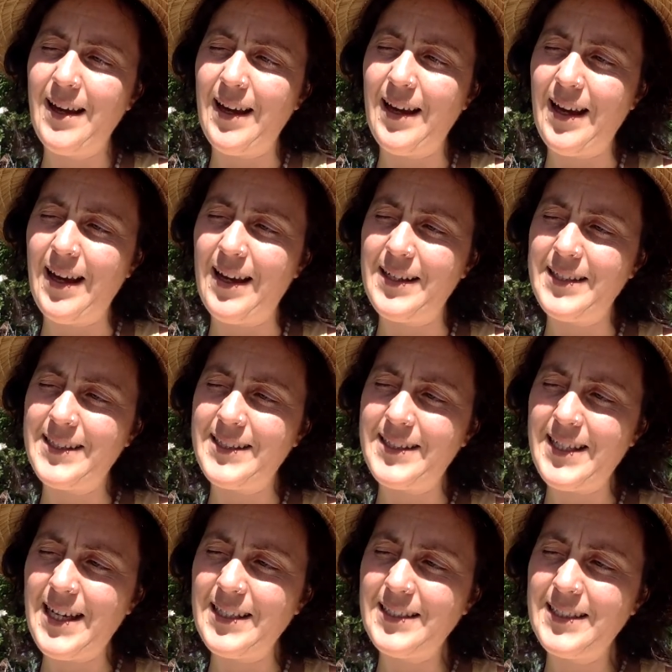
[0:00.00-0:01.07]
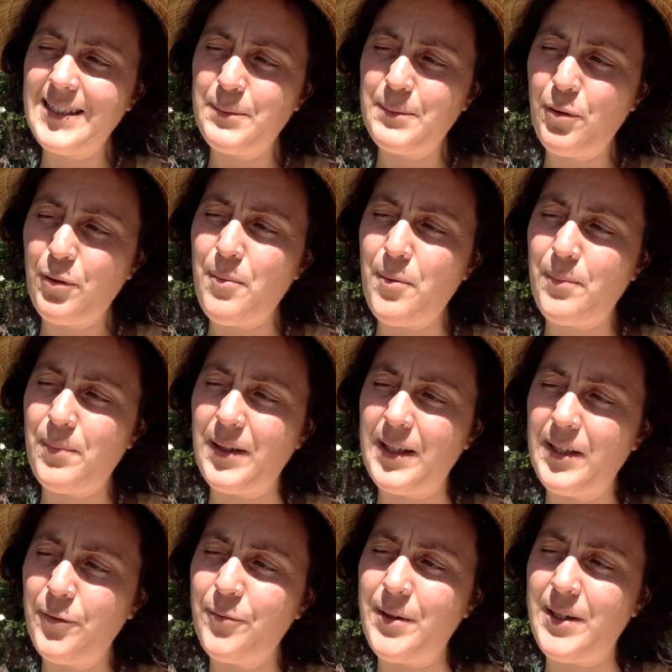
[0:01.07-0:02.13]
and that is probably
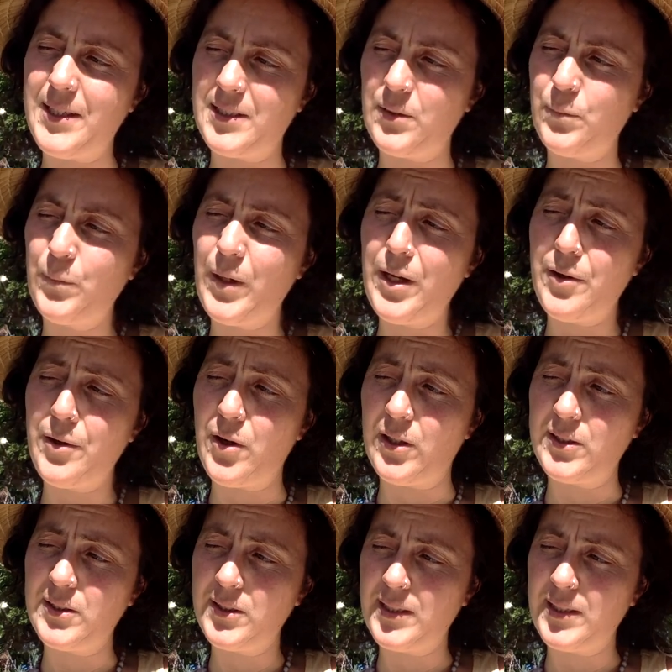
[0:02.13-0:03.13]
the reason we are not